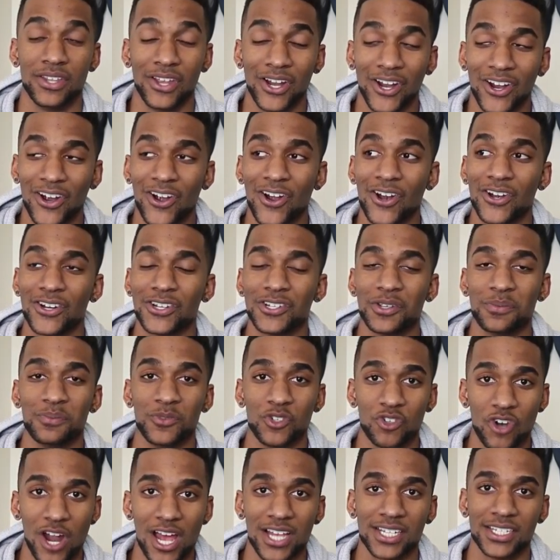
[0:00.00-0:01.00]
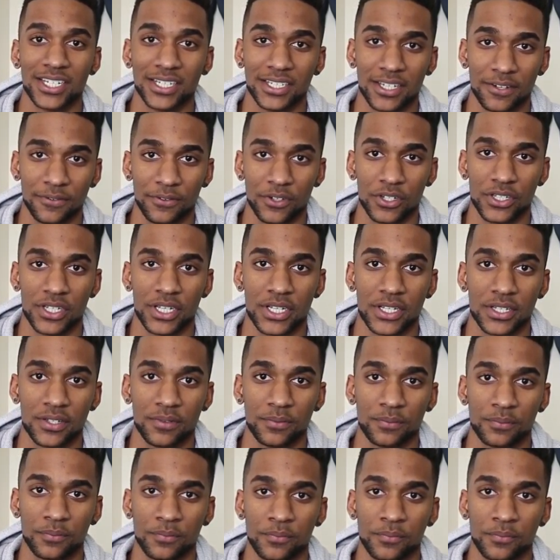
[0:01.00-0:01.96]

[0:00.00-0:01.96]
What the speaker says: There are some drastic differences.